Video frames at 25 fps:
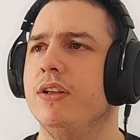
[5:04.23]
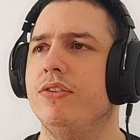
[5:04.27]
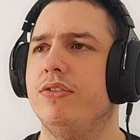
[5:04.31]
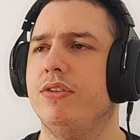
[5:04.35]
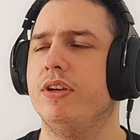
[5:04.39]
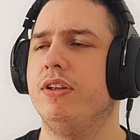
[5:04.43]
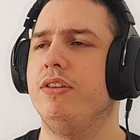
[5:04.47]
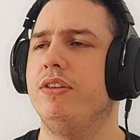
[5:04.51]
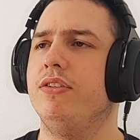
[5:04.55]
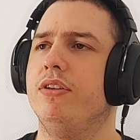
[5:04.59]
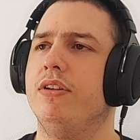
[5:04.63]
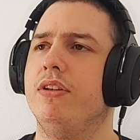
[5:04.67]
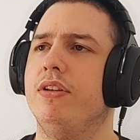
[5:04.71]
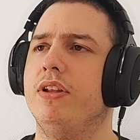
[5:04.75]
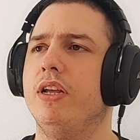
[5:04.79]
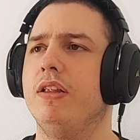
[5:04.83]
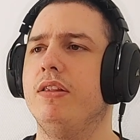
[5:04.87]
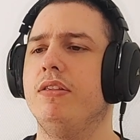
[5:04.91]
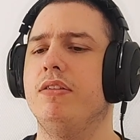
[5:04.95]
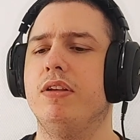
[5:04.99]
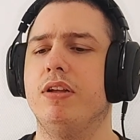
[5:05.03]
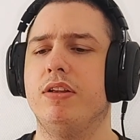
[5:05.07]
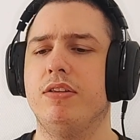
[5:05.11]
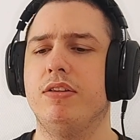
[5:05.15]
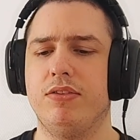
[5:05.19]
So it turned
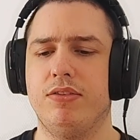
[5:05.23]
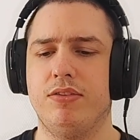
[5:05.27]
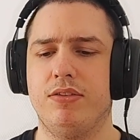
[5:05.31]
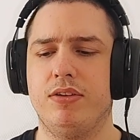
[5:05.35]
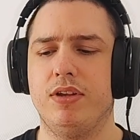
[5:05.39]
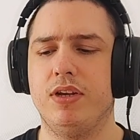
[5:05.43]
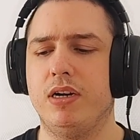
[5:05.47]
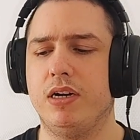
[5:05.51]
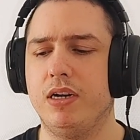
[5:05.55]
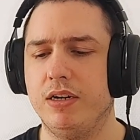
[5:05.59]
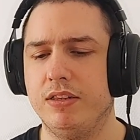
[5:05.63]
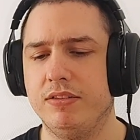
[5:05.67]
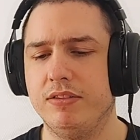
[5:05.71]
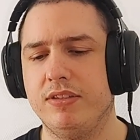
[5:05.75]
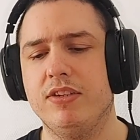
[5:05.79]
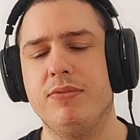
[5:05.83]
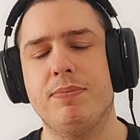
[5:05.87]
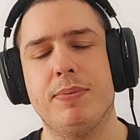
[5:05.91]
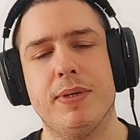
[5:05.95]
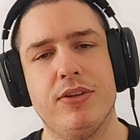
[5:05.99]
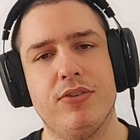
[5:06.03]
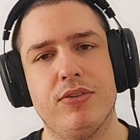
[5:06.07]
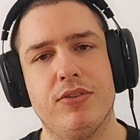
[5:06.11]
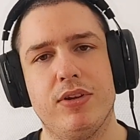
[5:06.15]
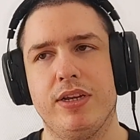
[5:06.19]
out that
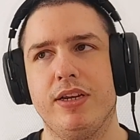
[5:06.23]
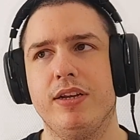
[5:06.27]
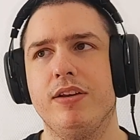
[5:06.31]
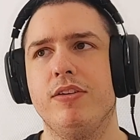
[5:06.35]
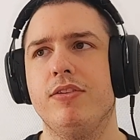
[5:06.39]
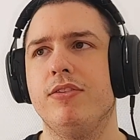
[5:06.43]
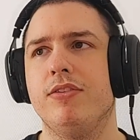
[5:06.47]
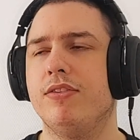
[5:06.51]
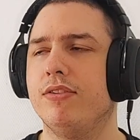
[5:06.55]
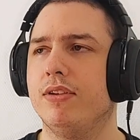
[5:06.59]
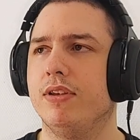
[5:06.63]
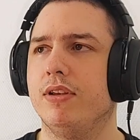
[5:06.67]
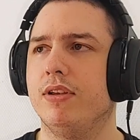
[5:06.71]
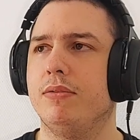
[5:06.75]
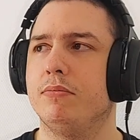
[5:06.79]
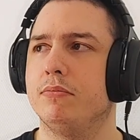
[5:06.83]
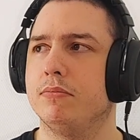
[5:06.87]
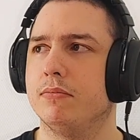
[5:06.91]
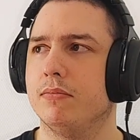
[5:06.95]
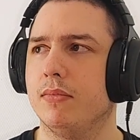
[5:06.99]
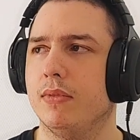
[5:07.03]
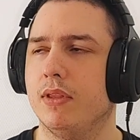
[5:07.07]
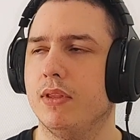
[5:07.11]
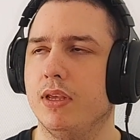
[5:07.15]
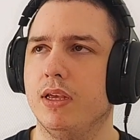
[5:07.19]
despite the lyrics,
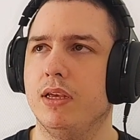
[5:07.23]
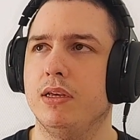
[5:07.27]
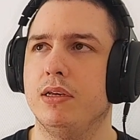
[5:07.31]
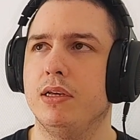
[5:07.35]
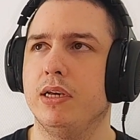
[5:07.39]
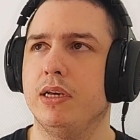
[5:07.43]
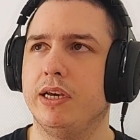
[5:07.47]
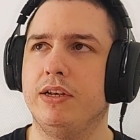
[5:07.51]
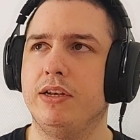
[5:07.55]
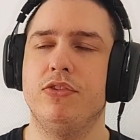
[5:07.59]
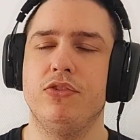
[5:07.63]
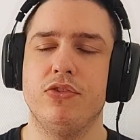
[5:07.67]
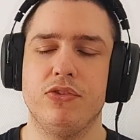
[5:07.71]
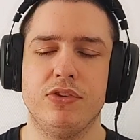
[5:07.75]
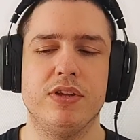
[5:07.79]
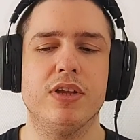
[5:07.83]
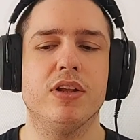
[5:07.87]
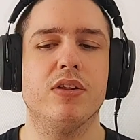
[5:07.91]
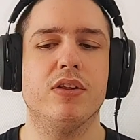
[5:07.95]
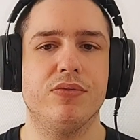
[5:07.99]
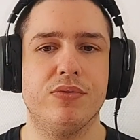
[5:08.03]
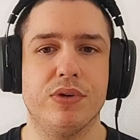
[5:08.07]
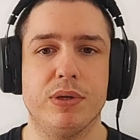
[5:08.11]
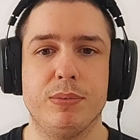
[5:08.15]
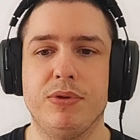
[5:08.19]
and
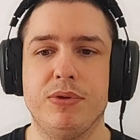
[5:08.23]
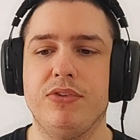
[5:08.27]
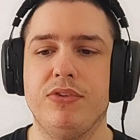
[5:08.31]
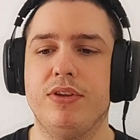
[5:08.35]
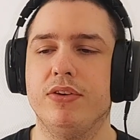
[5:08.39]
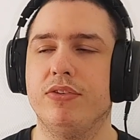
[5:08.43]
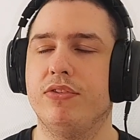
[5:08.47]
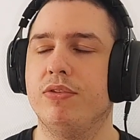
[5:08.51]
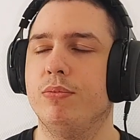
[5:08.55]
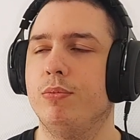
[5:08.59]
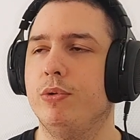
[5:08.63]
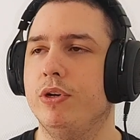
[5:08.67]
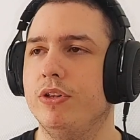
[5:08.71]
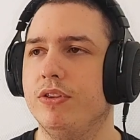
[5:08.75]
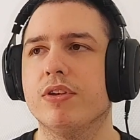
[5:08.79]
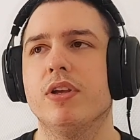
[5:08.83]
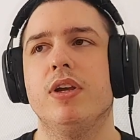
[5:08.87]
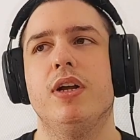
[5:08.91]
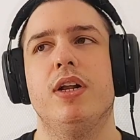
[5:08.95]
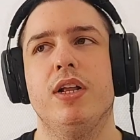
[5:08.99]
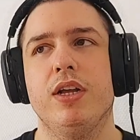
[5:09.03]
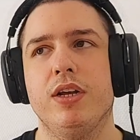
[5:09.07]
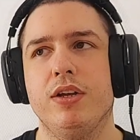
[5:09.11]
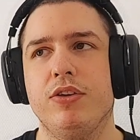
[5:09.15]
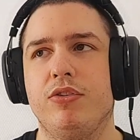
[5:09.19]
still the vibe is there somewhat,
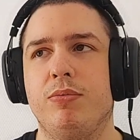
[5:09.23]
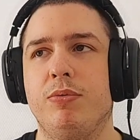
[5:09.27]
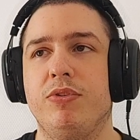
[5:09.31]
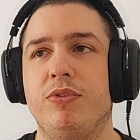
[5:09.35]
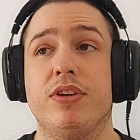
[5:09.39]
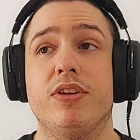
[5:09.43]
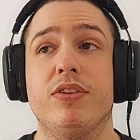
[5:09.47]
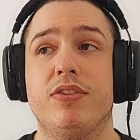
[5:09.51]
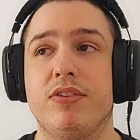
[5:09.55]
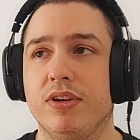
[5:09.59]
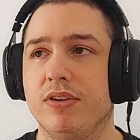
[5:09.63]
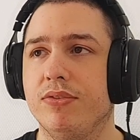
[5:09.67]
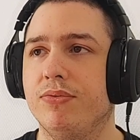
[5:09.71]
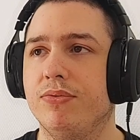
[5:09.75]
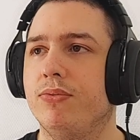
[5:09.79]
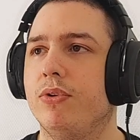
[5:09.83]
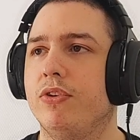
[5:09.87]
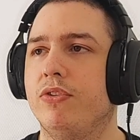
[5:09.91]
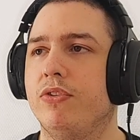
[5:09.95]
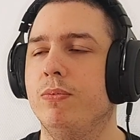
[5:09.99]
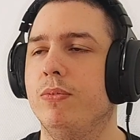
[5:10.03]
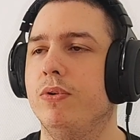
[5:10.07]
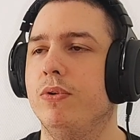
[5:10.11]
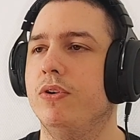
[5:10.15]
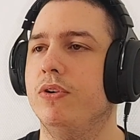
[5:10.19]
the music itself
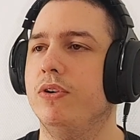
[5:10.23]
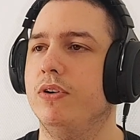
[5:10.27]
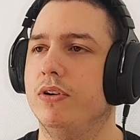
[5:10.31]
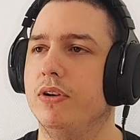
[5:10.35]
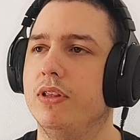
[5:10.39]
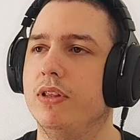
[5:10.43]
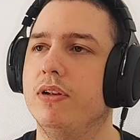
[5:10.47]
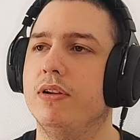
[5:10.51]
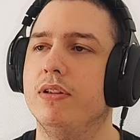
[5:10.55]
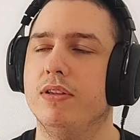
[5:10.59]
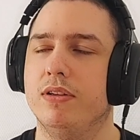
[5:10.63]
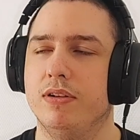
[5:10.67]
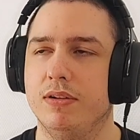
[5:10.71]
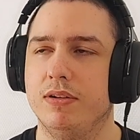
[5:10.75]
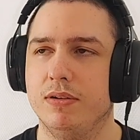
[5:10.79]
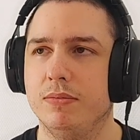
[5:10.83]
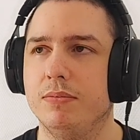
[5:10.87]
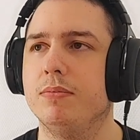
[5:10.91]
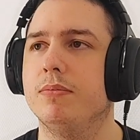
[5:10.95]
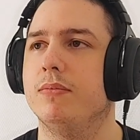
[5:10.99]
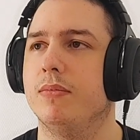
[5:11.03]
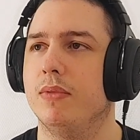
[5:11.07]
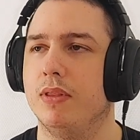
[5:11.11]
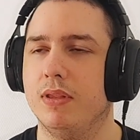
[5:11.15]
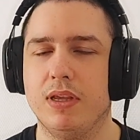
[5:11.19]
was more
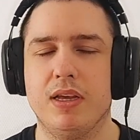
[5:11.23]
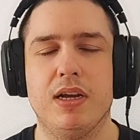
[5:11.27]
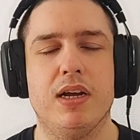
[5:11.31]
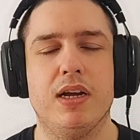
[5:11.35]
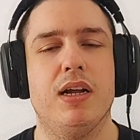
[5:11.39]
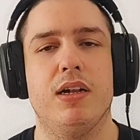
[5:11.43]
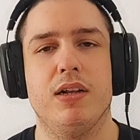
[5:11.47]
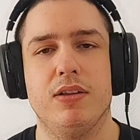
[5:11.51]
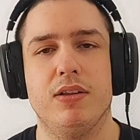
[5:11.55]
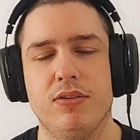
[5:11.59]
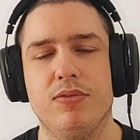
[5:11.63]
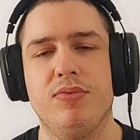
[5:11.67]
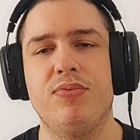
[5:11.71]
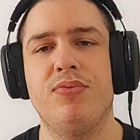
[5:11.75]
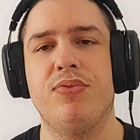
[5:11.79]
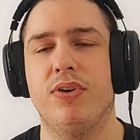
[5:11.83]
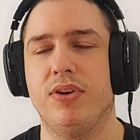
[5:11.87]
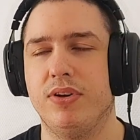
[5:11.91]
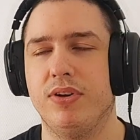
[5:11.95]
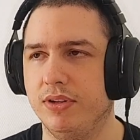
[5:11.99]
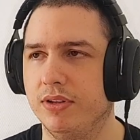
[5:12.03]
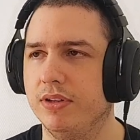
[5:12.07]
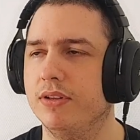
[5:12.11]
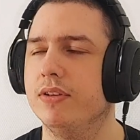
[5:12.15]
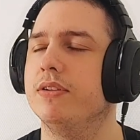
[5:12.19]

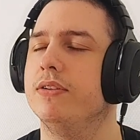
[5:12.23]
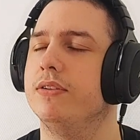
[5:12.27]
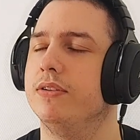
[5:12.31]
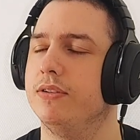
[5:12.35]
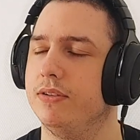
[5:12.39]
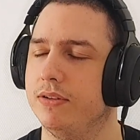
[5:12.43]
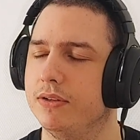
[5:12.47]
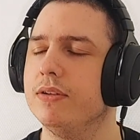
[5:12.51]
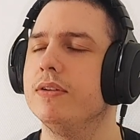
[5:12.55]
fun.